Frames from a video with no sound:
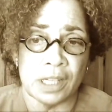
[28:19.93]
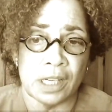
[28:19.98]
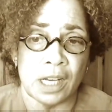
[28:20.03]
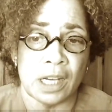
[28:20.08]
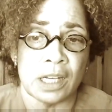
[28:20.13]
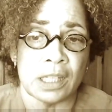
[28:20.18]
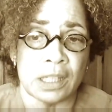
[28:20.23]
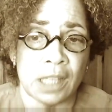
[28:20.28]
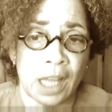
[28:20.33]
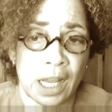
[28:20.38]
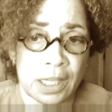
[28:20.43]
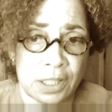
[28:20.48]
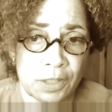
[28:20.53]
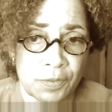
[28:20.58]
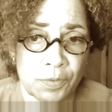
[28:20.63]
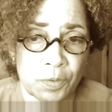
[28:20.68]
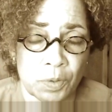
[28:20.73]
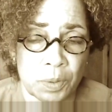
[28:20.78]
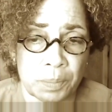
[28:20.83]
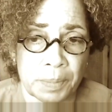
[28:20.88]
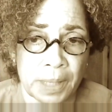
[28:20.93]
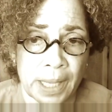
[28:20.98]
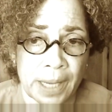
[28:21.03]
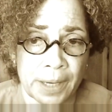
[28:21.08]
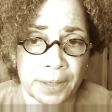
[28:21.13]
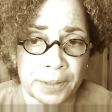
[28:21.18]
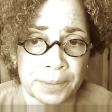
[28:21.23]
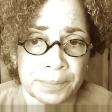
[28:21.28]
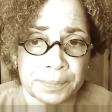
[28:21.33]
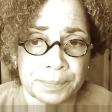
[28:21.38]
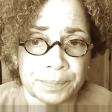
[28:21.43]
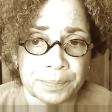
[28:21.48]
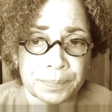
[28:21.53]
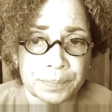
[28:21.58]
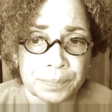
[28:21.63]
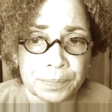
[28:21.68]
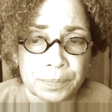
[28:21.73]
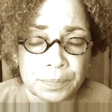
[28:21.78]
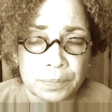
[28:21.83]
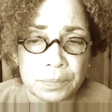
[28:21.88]
clot to form there.
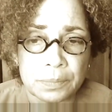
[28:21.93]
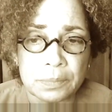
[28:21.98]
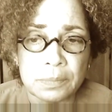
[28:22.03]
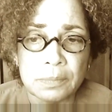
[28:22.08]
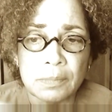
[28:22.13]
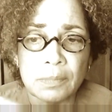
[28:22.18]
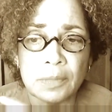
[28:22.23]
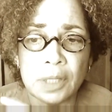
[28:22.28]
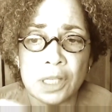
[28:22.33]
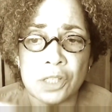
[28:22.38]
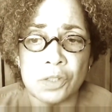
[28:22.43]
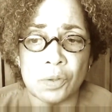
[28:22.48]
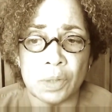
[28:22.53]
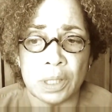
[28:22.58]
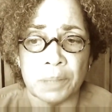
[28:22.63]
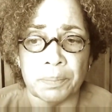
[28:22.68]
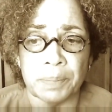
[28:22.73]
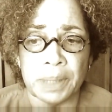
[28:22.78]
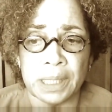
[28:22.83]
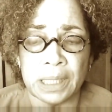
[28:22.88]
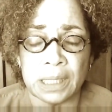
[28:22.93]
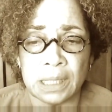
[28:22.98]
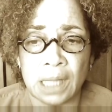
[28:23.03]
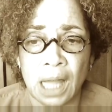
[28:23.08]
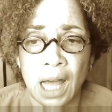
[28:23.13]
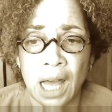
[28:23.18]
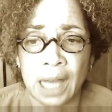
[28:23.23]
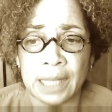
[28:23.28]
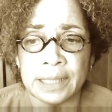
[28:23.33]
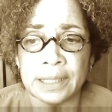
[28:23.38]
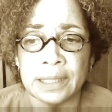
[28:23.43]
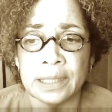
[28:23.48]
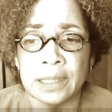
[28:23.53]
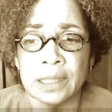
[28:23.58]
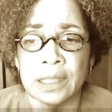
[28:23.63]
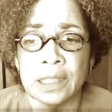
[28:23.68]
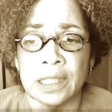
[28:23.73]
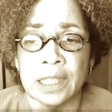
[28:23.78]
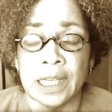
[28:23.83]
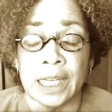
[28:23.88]
So it can be a clot.
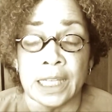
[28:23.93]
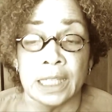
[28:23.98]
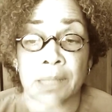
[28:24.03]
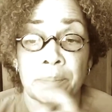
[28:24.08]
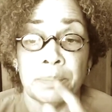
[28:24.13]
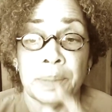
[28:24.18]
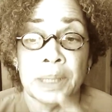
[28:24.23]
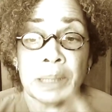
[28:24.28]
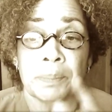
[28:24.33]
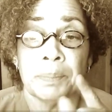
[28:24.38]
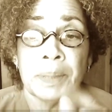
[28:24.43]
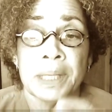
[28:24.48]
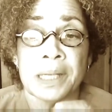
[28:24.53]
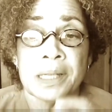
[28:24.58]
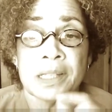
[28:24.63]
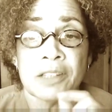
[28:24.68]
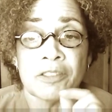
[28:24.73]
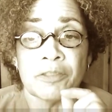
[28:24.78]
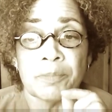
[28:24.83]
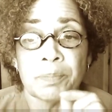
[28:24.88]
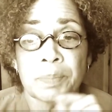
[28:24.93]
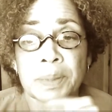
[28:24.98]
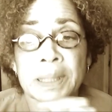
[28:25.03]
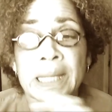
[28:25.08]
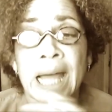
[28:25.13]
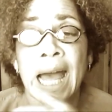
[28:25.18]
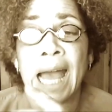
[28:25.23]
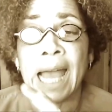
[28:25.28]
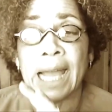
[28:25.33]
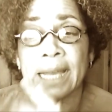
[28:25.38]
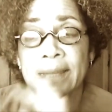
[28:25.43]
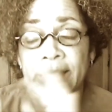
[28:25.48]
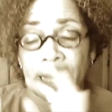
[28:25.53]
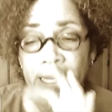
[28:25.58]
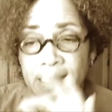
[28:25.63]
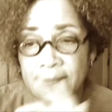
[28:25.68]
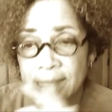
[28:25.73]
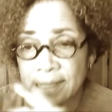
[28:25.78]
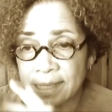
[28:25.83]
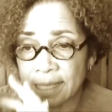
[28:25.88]
It can be a piece of plaque,
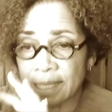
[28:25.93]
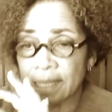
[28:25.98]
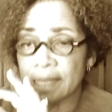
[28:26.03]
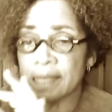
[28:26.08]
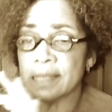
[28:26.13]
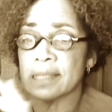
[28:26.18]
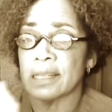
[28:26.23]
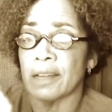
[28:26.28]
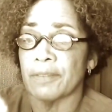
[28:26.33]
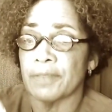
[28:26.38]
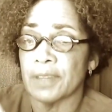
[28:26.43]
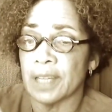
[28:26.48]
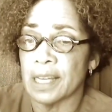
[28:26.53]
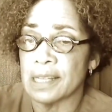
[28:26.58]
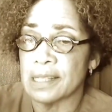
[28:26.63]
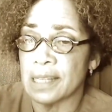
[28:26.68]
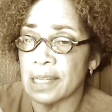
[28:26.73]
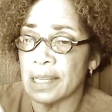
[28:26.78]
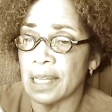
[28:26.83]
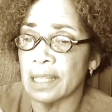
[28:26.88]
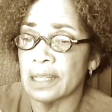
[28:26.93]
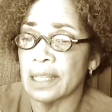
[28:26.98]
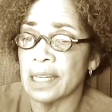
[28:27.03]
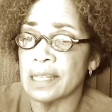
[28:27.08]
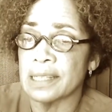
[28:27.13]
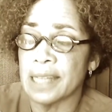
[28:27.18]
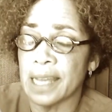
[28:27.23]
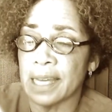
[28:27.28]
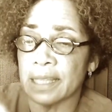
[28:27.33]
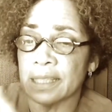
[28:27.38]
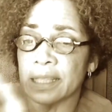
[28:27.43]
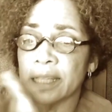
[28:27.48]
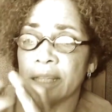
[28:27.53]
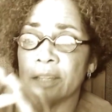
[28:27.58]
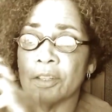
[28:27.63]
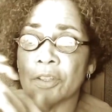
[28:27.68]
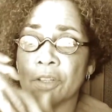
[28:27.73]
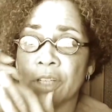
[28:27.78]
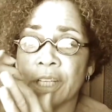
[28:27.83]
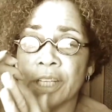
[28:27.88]
that sticky stuff that I said they lay down
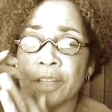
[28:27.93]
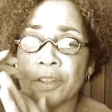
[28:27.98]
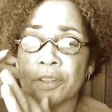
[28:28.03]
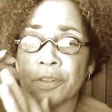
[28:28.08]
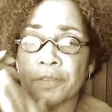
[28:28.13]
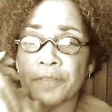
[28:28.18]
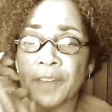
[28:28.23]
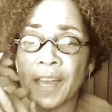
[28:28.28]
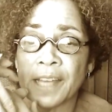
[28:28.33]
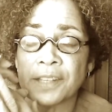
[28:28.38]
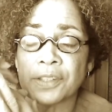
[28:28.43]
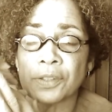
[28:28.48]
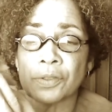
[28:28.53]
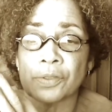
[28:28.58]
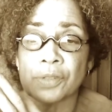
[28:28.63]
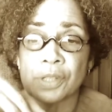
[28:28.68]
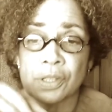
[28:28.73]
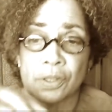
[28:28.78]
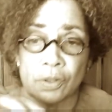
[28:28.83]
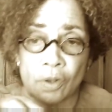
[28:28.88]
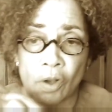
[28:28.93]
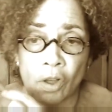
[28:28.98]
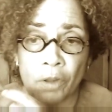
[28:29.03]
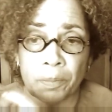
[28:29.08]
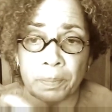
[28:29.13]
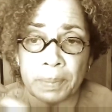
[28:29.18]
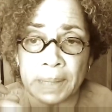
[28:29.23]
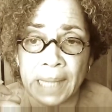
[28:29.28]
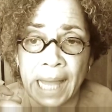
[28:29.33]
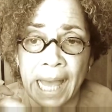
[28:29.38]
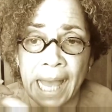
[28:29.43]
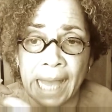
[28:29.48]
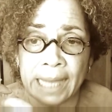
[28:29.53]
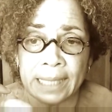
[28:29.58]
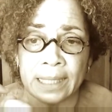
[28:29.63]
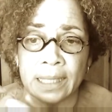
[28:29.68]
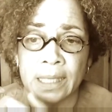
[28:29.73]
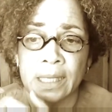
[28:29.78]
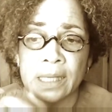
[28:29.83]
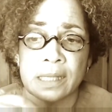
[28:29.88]
in their vessels is called
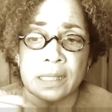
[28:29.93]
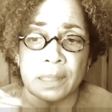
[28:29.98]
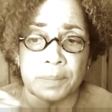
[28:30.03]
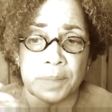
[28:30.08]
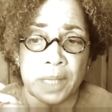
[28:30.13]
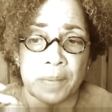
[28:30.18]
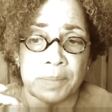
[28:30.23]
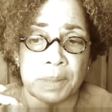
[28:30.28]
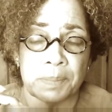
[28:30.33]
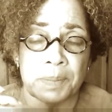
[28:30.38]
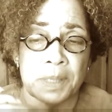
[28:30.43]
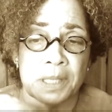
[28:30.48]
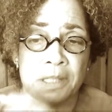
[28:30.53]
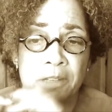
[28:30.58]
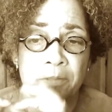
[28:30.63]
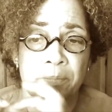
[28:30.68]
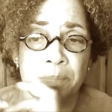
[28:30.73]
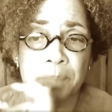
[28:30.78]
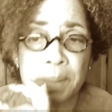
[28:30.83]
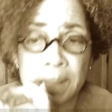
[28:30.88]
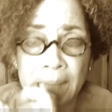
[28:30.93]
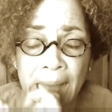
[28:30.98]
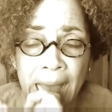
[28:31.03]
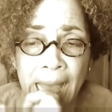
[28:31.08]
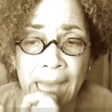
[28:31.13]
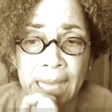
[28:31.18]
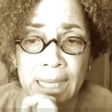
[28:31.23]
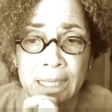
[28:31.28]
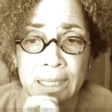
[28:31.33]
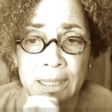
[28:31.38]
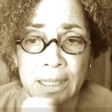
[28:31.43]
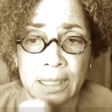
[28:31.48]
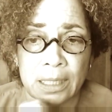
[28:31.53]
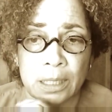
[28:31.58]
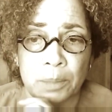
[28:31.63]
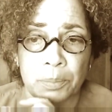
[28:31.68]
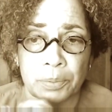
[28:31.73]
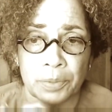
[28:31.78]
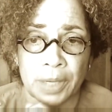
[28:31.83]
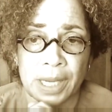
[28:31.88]
plaque. Sometimes a piece of plaque
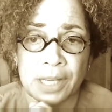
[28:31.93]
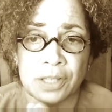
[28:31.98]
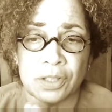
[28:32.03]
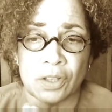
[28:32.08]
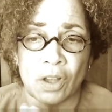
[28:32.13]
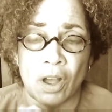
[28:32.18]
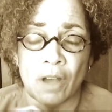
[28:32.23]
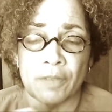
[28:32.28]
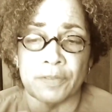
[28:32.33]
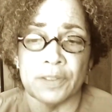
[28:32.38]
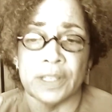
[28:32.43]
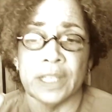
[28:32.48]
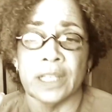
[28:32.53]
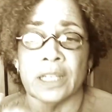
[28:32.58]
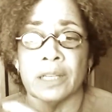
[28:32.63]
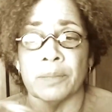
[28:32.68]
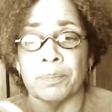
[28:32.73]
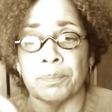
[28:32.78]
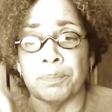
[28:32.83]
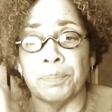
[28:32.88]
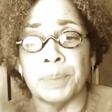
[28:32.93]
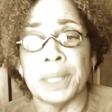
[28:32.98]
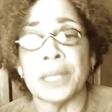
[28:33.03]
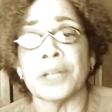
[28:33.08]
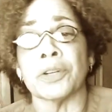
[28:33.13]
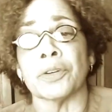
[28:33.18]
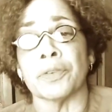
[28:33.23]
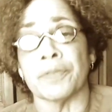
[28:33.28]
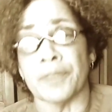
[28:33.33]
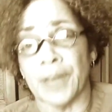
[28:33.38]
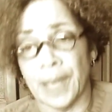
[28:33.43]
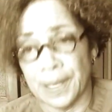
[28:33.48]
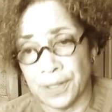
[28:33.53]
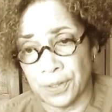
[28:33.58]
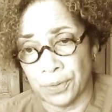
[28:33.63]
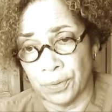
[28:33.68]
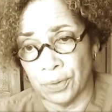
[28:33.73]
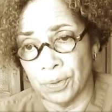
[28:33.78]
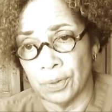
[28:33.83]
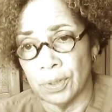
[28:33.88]
breaks off in a bigger
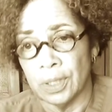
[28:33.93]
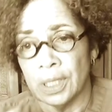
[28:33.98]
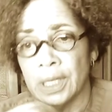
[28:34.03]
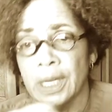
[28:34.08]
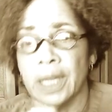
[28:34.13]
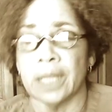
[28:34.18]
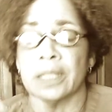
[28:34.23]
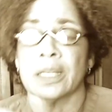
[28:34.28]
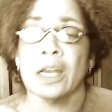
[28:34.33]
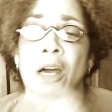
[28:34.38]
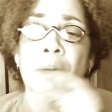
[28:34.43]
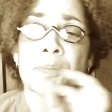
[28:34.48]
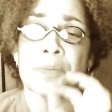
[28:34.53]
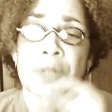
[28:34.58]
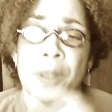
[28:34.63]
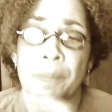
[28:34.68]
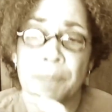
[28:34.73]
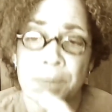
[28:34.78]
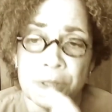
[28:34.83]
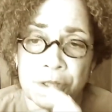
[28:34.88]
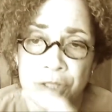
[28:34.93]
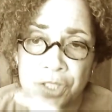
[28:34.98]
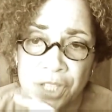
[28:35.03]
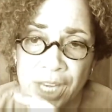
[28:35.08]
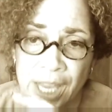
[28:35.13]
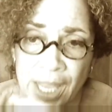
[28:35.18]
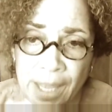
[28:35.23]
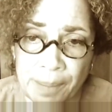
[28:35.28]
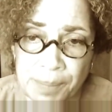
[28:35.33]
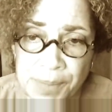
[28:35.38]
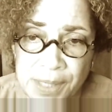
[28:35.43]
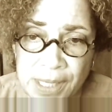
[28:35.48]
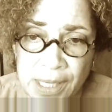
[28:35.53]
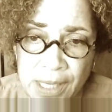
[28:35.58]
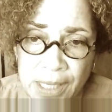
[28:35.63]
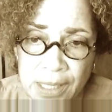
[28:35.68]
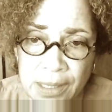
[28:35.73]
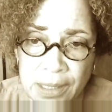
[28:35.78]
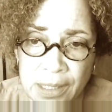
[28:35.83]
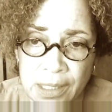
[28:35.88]
vessel and comes up and jams
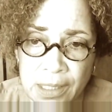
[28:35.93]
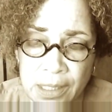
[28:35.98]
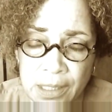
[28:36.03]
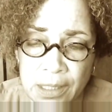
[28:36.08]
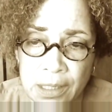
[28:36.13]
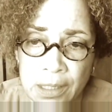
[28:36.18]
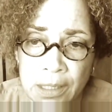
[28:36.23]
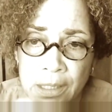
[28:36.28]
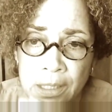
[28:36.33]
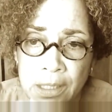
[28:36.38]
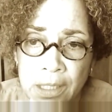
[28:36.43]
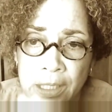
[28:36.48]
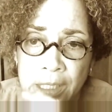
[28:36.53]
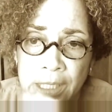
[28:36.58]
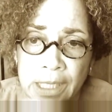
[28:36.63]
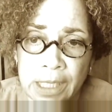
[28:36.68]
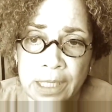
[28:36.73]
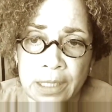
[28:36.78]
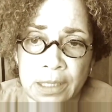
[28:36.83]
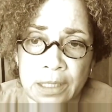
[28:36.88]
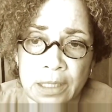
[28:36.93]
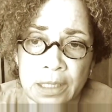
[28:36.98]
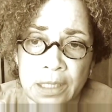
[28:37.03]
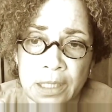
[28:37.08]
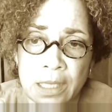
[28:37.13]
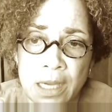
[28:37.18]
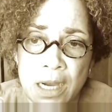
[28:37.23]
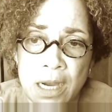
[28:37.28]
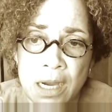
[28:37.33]
in the